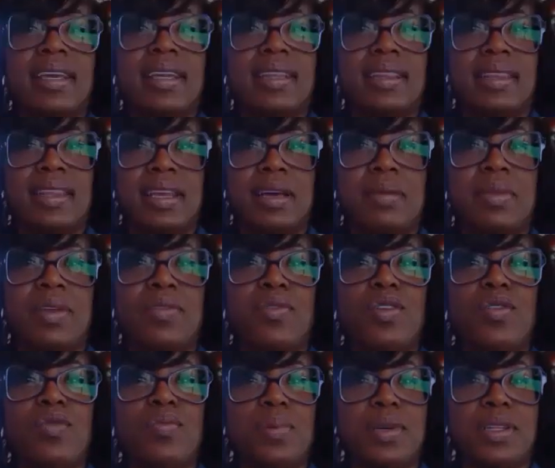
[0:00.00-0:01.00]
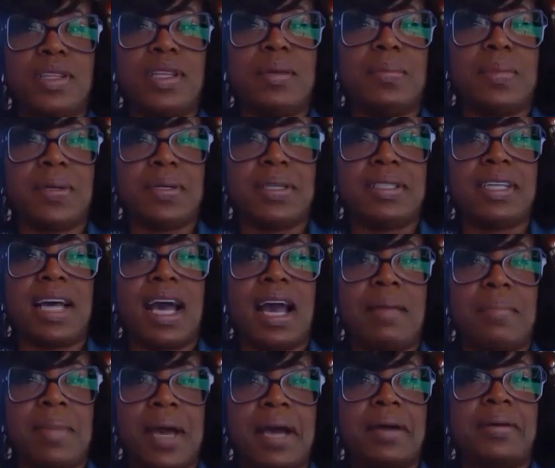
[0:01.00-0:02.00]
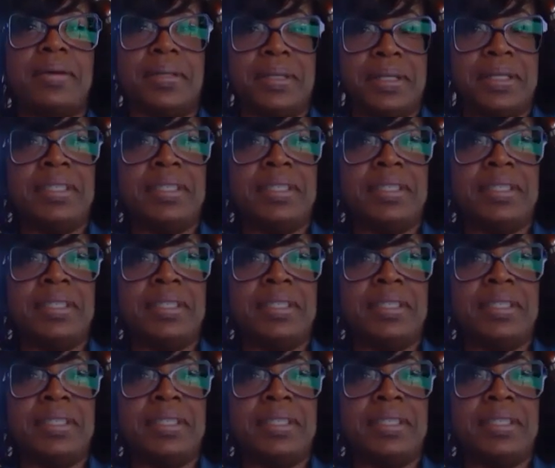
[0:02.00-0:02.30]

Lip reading: get them if you put them on a timeout.